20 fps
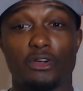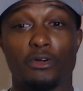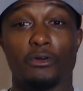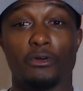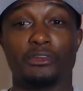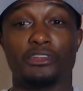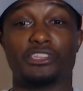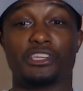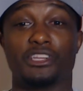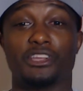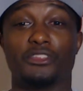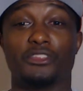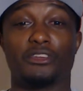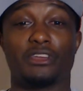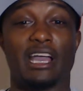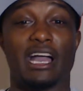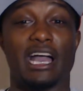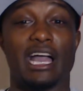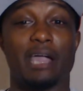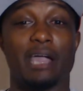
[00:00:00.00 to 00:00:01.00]
or just another
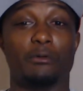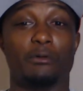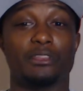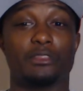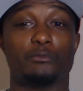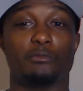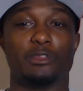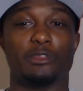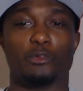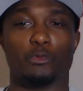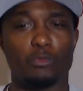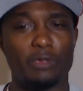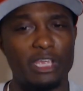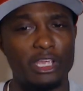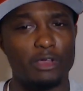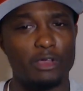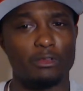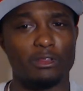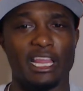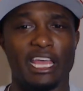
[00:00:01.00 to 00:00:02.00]
guy with a
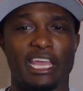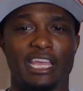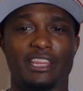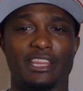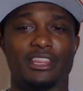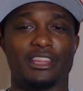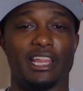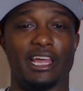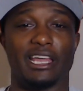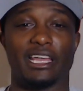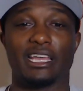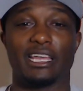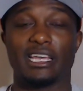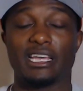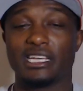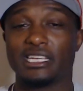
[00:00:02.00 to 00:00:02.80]
real length, like